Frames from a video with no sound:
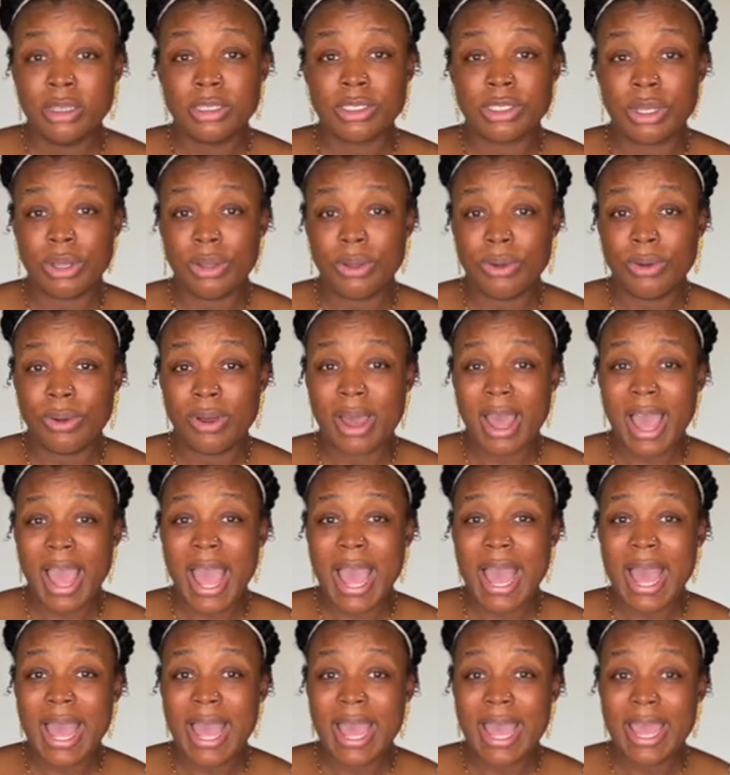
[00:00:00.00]
So
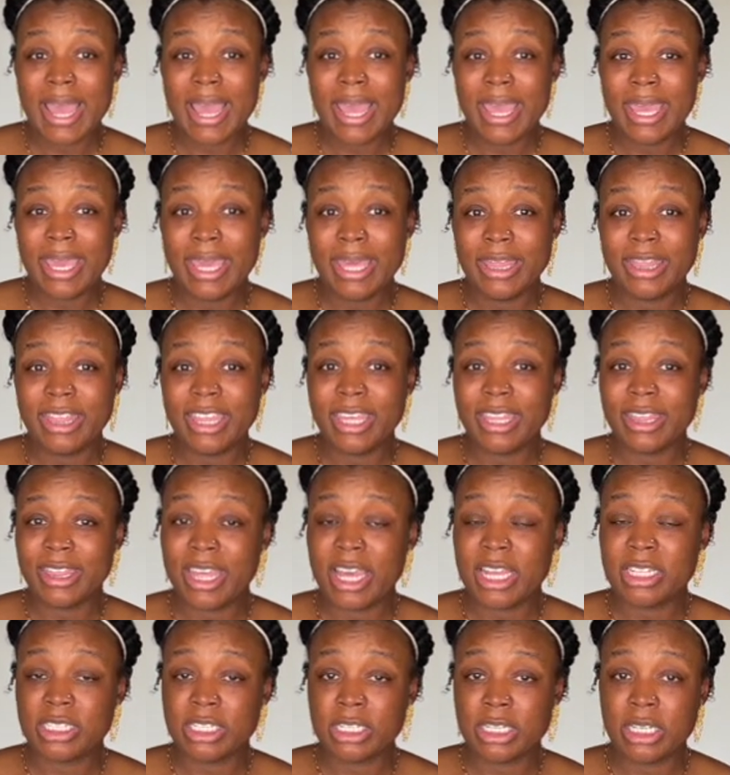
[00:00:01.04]
I think
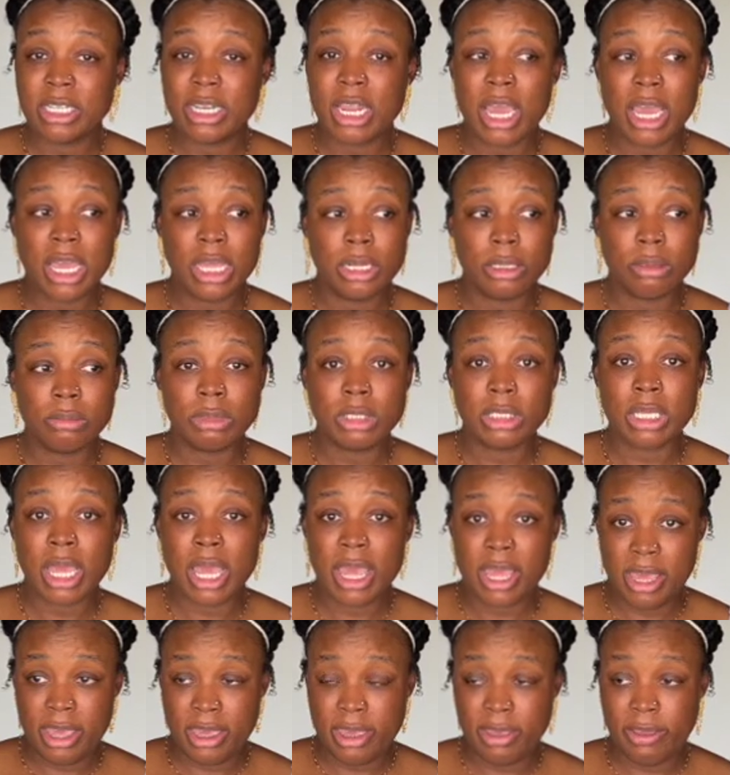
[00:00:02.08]
that's a good item to
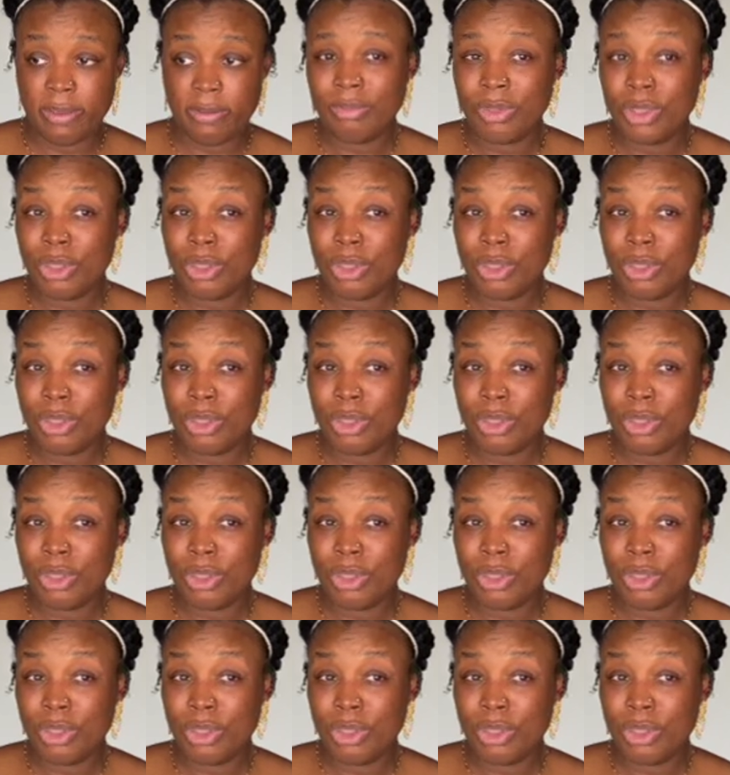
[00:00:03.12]
have.